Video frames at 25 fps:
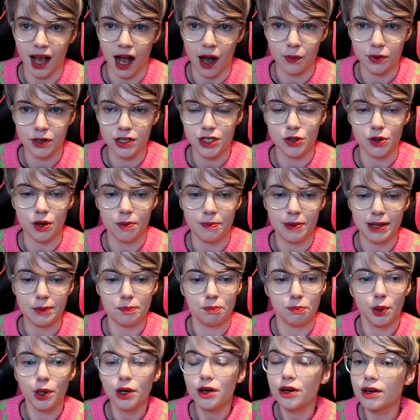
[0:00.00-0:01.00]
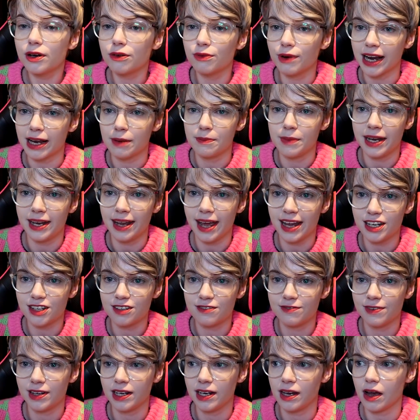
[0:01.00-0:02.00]
I want to do a big book
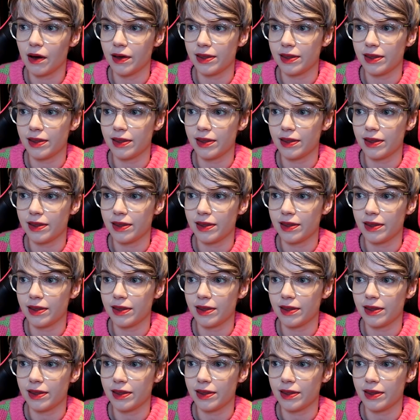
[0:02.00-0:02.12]
recommendation video.